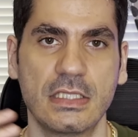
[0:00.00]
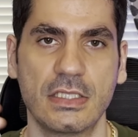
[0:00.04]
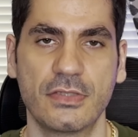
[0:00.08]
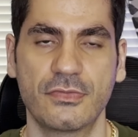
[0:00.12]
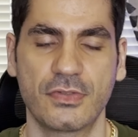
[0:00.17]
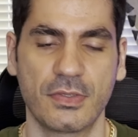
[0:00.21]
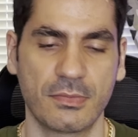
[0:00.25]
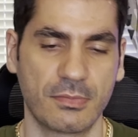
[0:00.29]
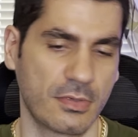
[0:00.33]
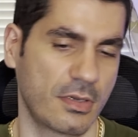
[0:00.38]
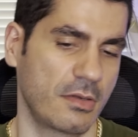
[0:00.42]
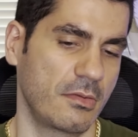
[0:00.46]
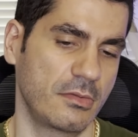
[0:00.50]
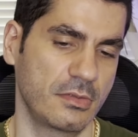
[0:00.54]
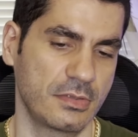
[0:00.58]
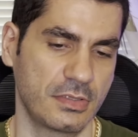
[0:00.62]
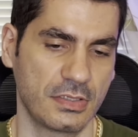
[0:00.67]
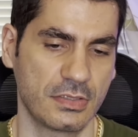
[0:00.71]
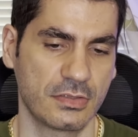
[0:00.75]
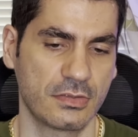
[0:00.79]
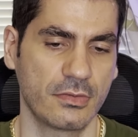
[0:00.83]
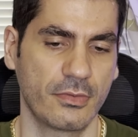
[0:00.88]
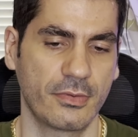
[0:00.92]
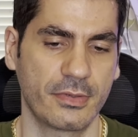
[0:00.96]
if the probability
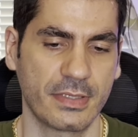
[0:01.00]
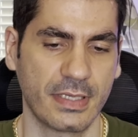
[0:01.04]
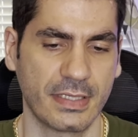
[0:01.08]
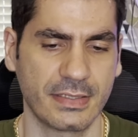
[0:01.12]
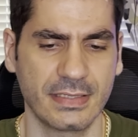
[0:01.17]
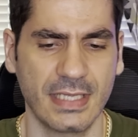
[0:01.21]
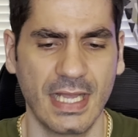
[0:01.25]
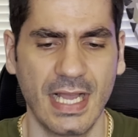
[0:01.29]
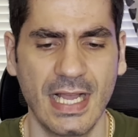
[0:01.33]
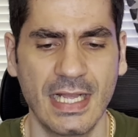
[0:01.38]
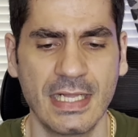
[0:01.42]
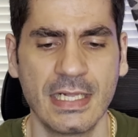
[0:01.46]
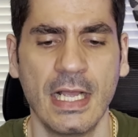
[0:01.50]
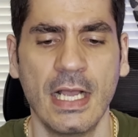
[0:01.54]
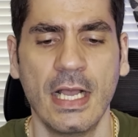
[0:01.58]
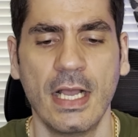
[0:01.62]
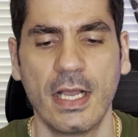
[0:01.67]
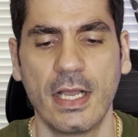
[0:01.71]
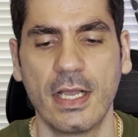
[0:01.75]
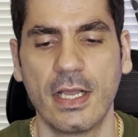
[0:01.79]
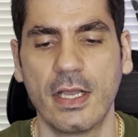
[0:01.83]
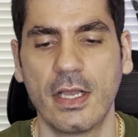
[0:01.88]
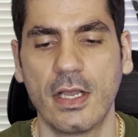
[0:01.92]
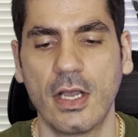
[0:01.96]
is lower than that,
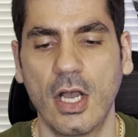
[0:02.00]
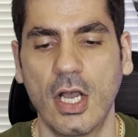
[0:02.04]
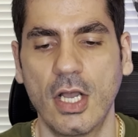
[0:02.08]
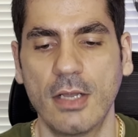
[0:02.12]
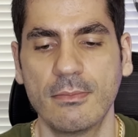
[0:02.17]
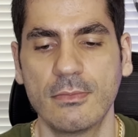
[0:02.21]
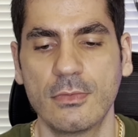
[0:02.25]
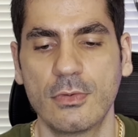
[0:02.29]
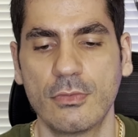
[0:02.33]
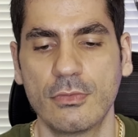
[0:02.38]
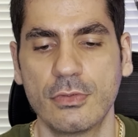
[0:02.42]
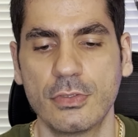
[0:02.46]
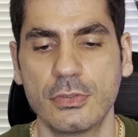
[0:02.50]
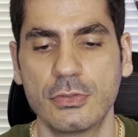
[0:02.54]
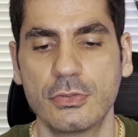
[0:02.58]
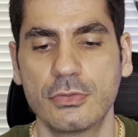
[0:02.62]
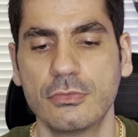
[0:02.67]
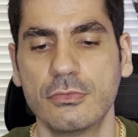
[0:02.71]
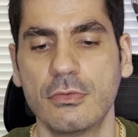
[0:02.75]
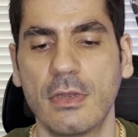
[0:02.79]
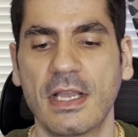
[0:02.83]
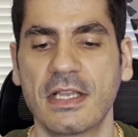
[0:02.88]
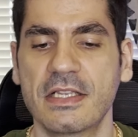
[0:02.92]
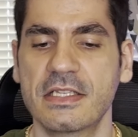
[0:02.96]
I'm going
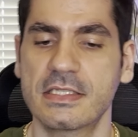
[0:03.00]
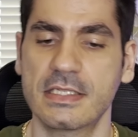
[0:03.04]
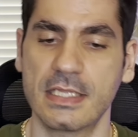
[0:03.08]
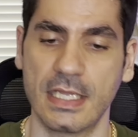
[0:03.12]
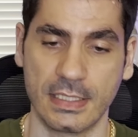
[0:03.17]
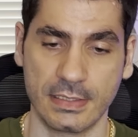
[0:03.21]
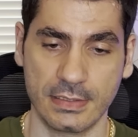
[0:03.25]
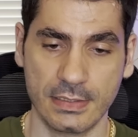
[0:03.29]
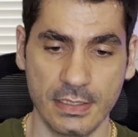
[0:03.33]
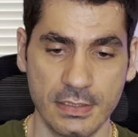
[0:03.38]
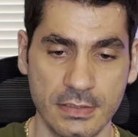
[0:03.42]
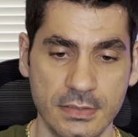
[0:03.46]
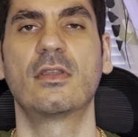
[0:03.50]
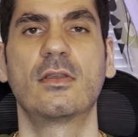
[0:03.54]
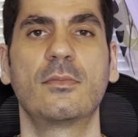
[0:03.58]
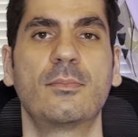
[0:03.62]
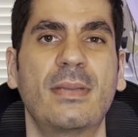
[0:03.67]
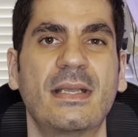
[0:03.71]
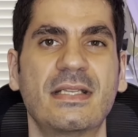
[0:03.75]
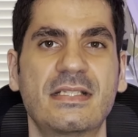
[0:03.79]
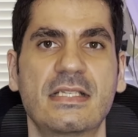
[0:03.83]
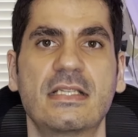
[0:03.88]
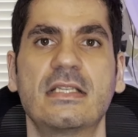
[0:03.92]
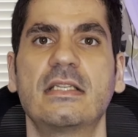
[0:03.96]
to extend it.
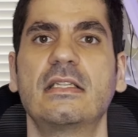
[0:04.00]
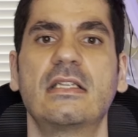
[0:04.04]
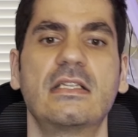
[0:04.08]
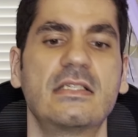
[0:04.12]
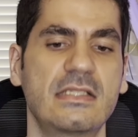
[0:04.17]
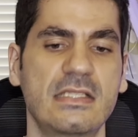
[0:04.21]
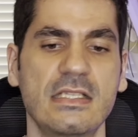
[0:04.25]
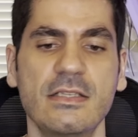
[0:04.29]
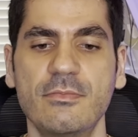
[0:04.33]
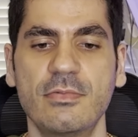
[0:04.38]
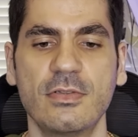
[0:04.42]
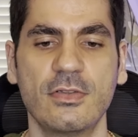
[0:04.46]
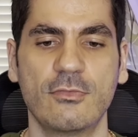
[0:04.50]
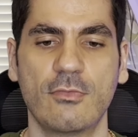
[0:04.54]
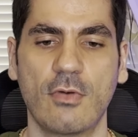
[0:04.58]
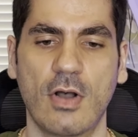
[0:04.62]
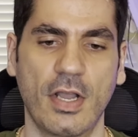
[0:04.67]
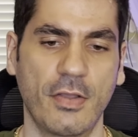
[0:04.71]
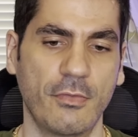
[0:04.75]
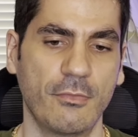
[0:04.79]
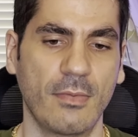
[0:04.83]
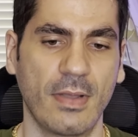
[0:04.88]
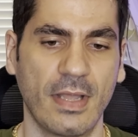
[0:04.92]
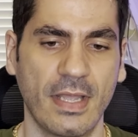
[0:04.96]
Basically, in a
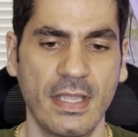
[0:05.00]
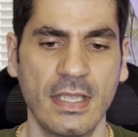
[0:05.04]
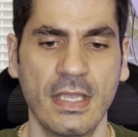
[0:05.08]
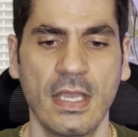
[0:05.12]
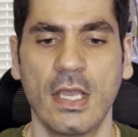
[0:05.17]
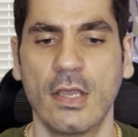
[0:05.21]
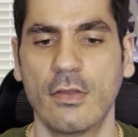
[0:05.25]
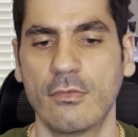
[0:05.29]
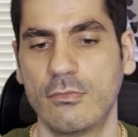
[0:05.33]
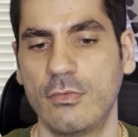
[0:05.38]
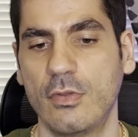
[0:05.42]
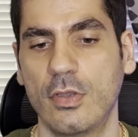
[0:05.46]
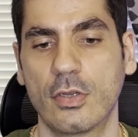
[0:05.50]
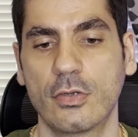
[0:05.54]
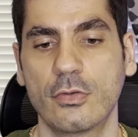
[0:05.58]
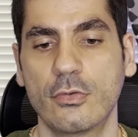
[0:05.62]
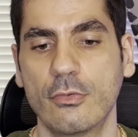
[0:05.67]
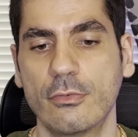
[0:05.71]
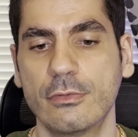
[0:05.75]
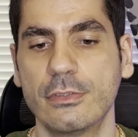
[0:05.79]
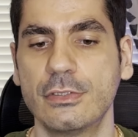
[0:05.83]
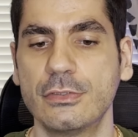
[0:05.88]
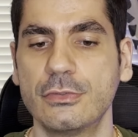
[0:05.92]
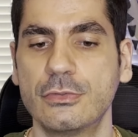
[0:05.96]
simplified way, we are
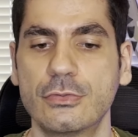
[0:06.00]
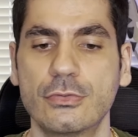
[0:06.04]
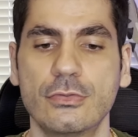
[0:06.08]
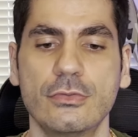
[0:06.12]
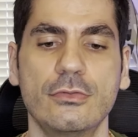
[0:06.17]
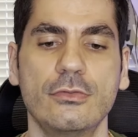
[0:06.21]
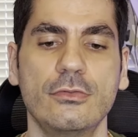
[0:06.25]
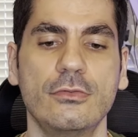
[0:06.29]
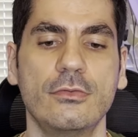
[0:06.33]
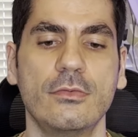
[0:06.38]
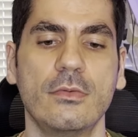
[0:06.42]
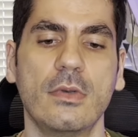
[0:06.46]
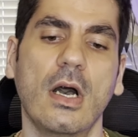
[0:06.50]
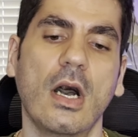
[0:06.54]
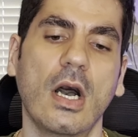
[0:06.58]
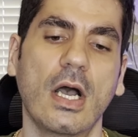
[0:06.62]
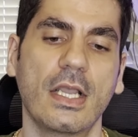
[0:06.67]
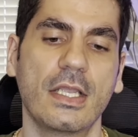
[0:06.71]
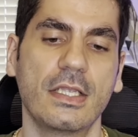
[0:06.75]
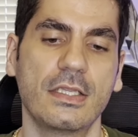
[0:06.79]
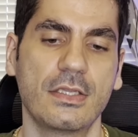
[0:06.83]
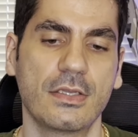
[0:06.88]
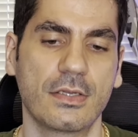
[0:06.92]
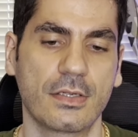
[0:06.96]
going to
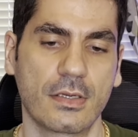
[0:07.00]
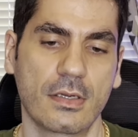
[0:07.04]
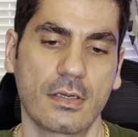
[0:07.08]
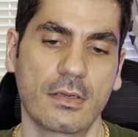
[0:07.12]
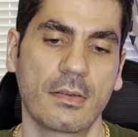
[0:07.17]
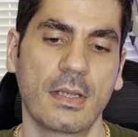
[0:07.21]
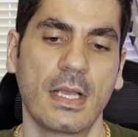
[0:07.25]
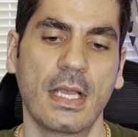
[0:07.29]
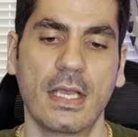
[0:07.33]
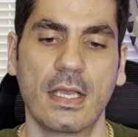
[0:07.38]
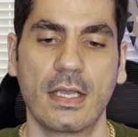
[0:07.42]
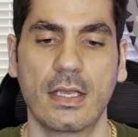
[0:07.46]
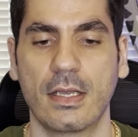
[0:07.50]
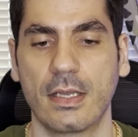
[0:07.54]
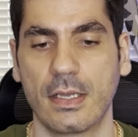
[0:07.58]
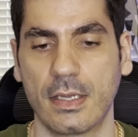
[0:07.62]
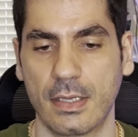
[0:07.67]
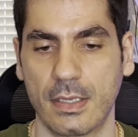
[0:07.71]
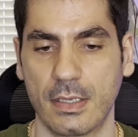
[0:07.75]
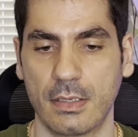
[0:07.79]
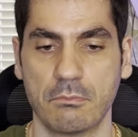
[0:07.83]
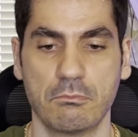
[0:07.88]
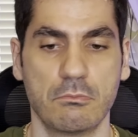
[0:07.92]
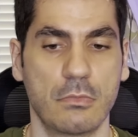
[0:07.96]
either
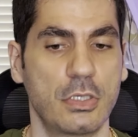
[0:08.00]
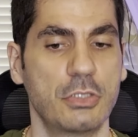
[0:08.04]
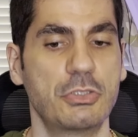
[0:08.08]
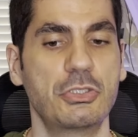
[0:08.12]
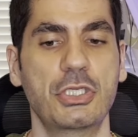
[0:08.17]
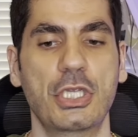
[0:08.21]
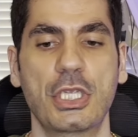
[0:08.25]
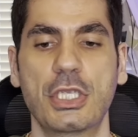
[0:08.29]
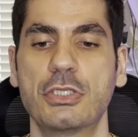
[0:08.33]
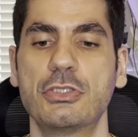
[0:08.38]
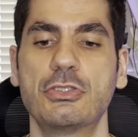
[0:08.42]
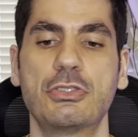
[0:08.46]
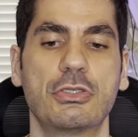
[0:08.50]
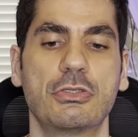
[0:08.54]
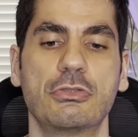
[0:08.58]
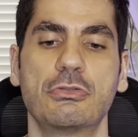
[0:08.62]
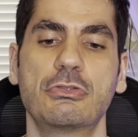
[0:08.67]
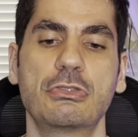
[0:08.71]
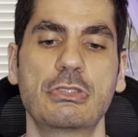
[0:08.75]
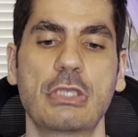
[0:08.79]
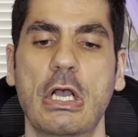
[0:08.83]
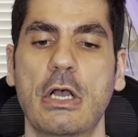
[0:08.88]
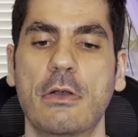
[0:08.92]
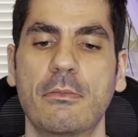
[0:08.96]
change
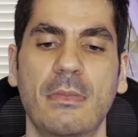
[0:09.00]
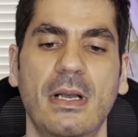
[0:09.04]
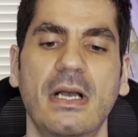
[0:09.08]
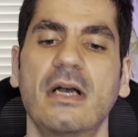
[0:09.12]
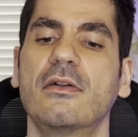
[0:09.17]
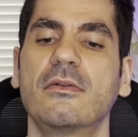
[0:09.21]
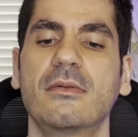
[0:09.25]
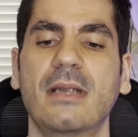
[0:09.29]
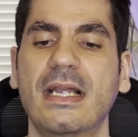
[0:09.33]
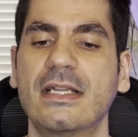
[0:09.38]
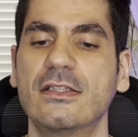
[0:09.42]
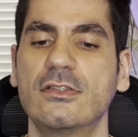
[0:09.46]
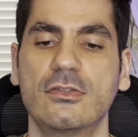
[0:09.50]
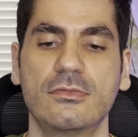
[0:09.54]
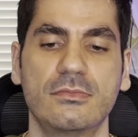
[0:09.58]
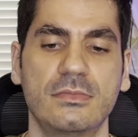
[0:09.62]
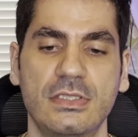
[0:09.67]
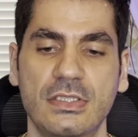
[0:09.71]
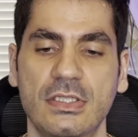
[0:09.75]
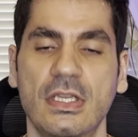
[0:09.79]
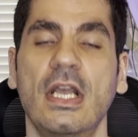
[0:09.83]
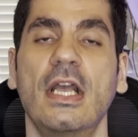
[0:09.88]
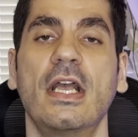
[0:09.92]
some randomly